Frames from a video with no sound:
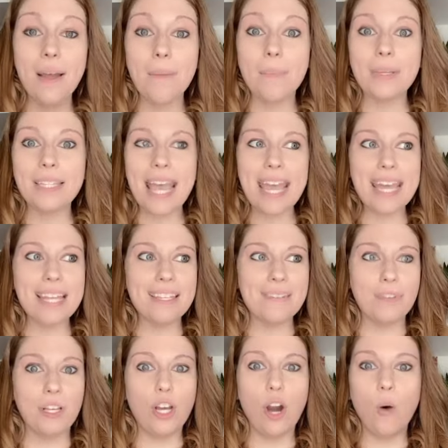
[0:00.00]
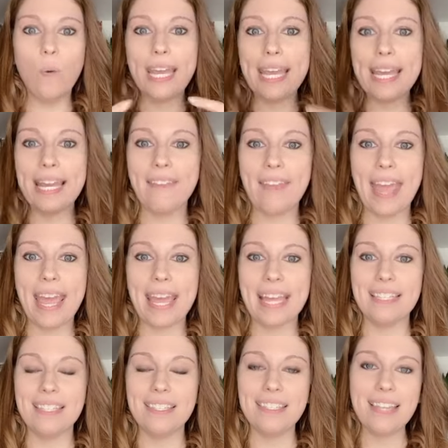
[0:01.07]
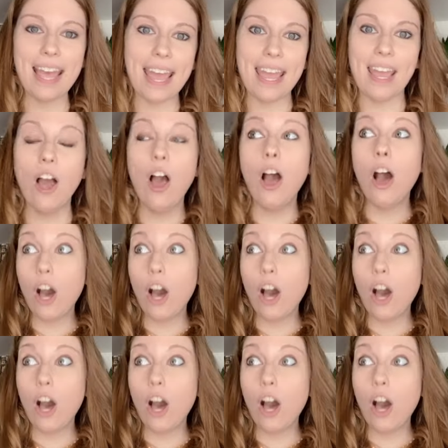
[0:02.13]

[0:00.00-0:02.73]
but they can go in and they can say,